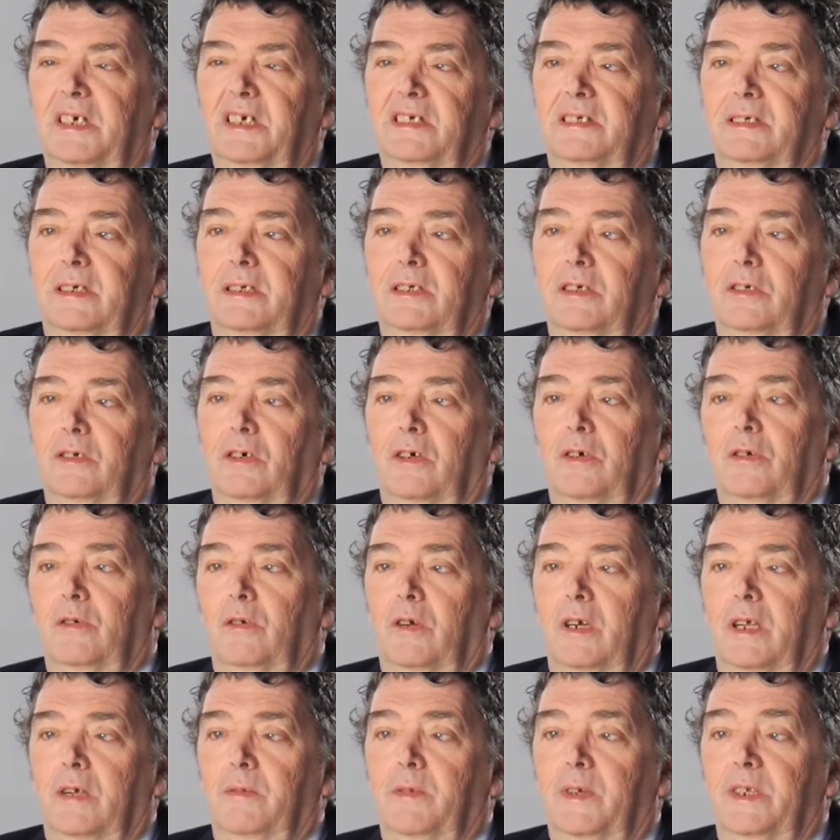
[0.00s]
He said you've got
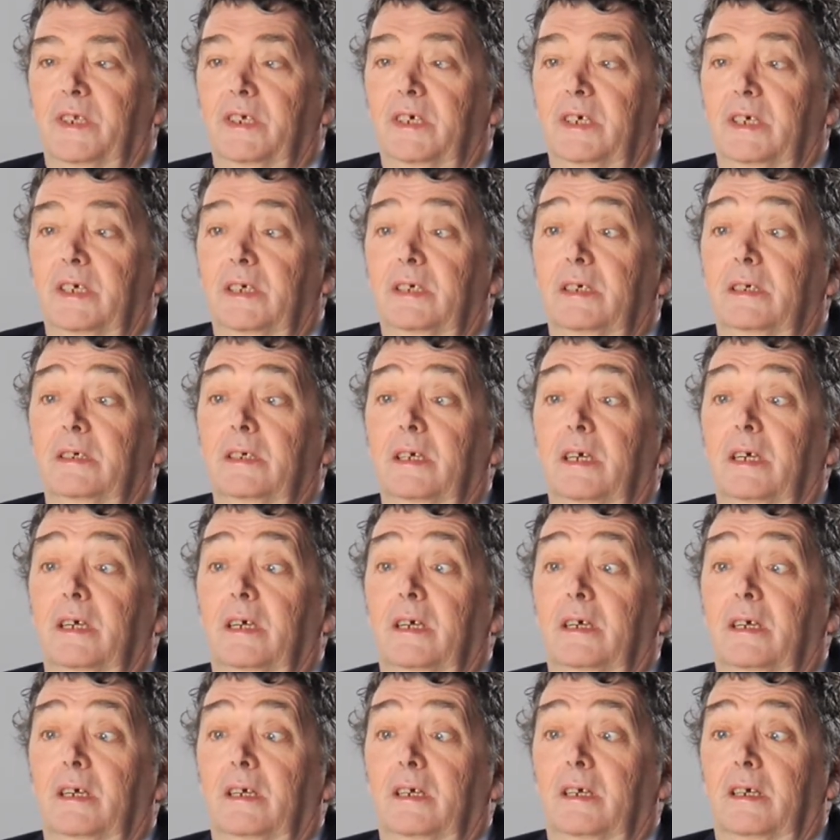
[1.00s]
chronic fatigue
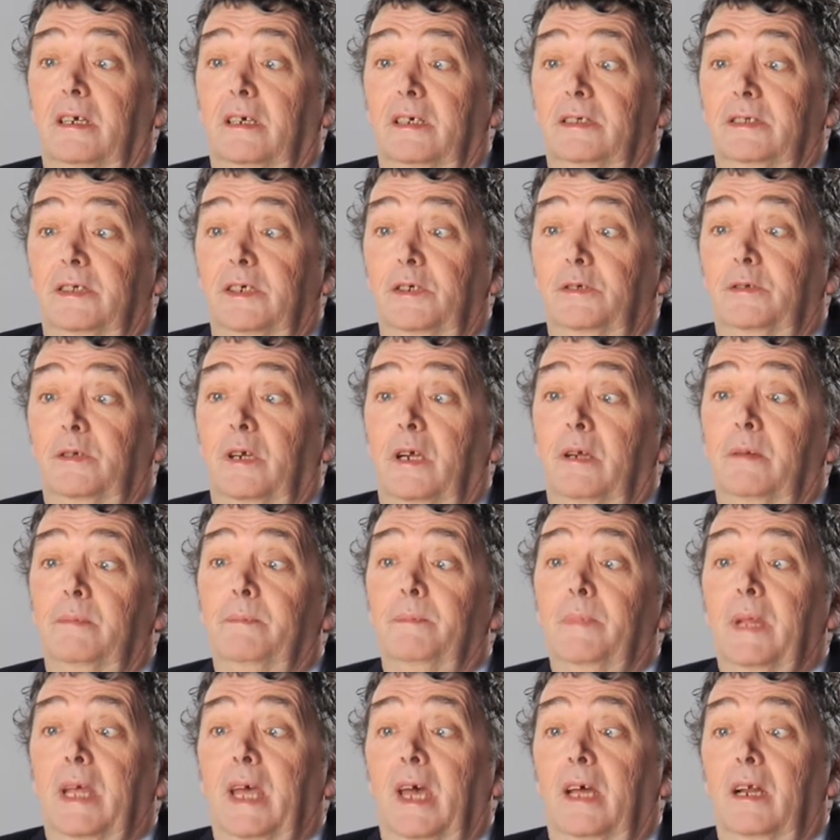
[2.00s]
syndrome,
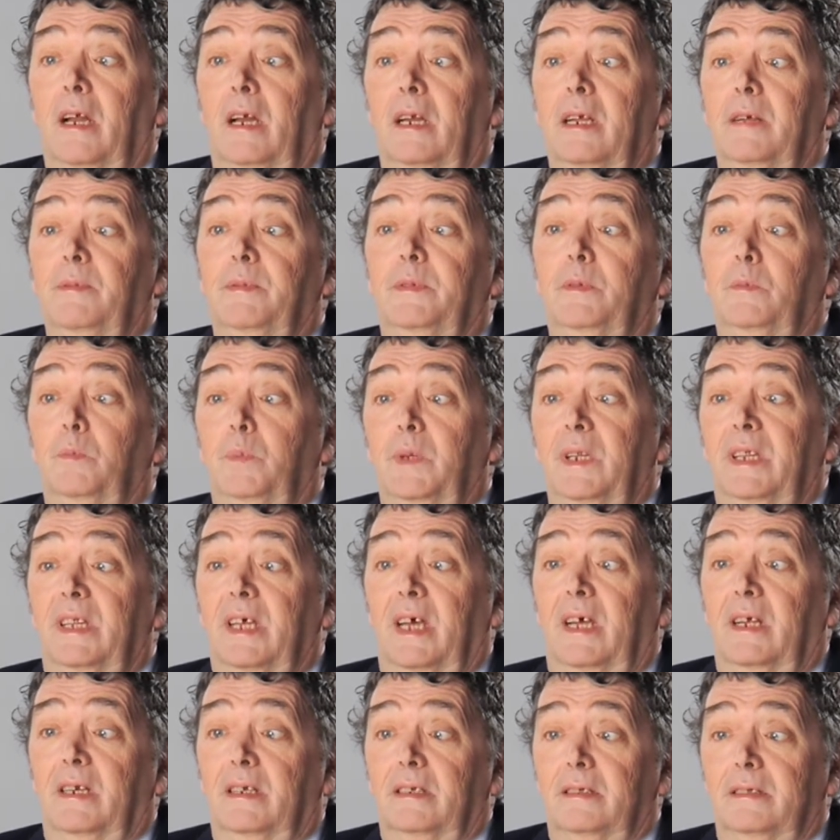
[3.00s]
and I lived with
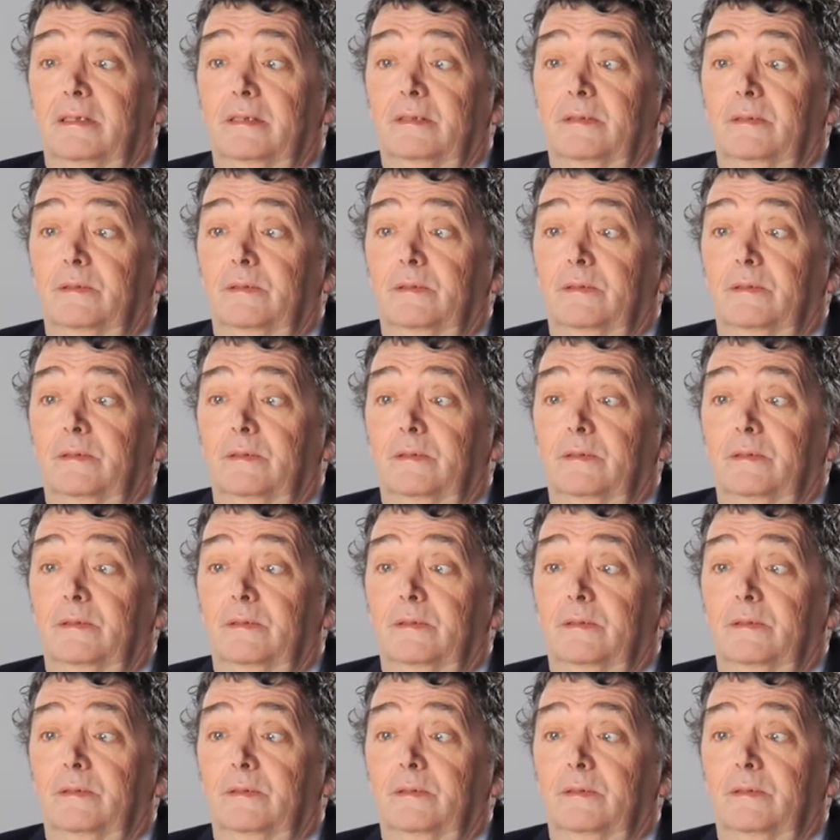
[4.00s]
that